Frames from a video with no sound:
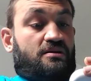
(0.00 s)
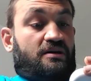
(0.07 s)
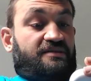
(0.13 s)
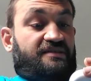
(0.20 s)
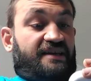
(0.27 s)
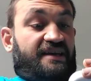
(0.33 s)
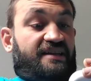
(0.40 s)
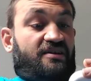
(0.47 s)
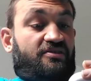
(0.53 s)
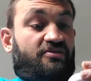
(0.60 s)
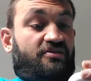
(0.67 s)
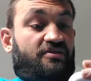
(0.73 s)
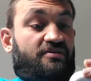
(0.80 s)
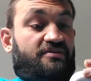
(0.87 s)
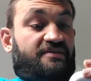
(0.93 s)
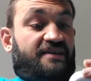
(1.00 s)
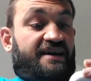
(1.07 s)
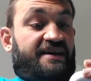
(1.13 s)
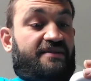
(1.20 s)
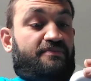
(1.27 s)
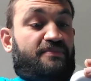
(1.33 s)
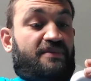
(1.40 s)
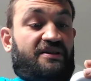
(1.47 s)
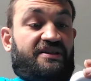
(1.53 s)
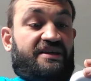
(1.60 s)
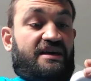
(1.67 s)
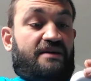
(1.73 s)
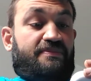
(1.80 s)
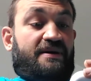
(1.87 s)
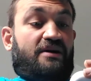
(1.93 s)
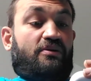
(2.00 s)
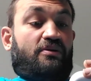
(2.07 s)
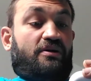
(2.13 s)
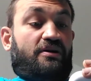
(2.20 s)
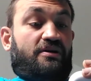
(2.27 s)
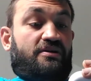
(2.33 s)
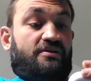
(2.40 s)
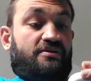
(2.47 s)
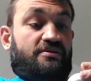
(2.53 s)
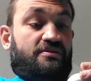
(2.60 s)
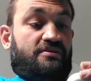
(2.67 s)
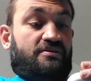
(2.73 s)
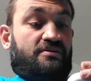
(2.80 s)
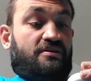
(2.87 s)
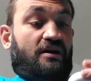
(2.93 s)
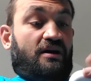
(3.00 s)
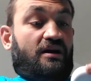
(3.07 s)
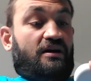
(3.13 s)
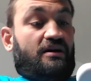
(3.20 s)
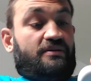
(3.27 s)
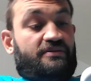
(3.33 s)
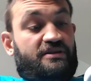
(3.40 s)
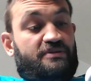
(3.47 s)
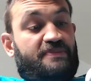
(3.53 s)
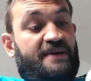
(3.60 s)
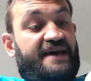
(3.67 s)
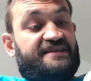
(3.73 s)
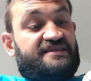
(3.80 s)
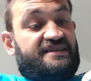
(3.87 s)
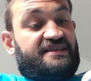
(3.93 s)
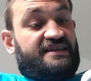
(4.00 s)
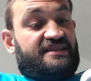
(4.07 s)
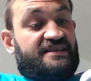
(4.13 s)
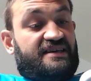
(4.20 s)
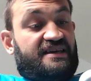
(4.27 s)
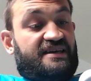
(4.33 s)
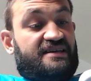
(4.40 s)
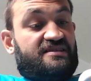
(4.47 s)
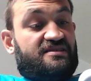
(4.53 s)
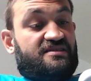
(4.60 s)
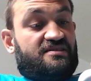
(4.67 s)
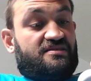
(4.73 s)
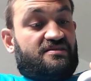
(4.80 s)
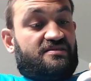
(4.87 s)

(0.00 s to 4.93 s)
it's 810 milliamp hour uh, capacity in the case.